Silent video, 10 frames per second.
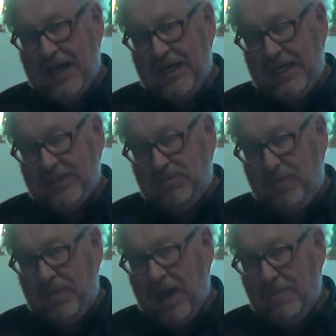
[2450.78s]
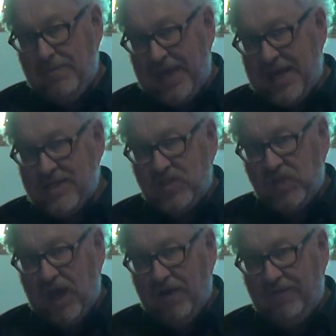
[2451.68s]
is a means
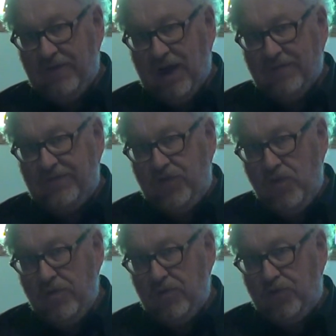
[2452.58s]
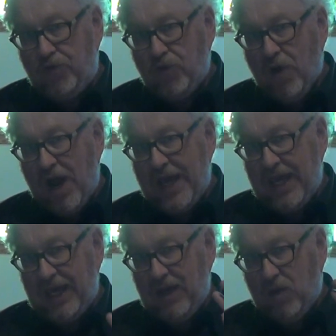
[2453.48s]
of
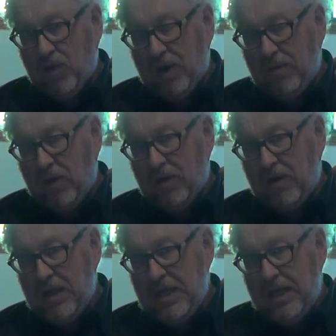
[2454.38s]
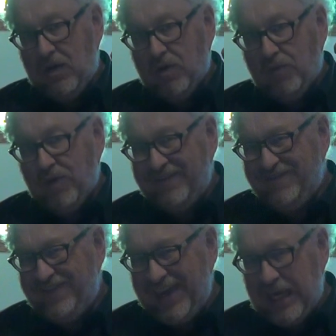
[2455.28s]
trying or
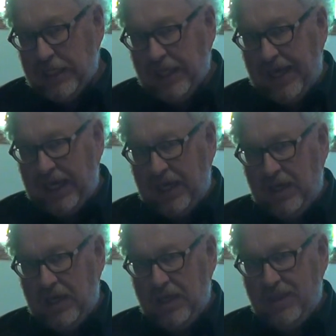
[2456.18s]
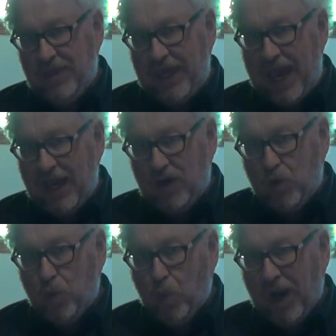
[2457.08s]
revealing the
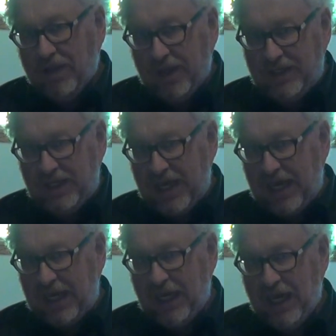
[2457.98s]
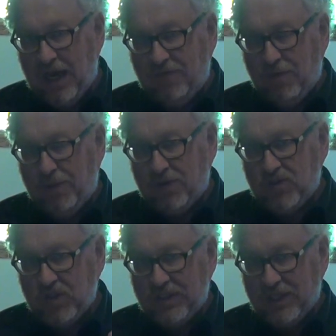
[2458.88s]
quality of a
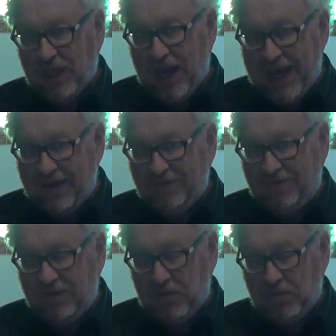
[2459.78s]
person's life.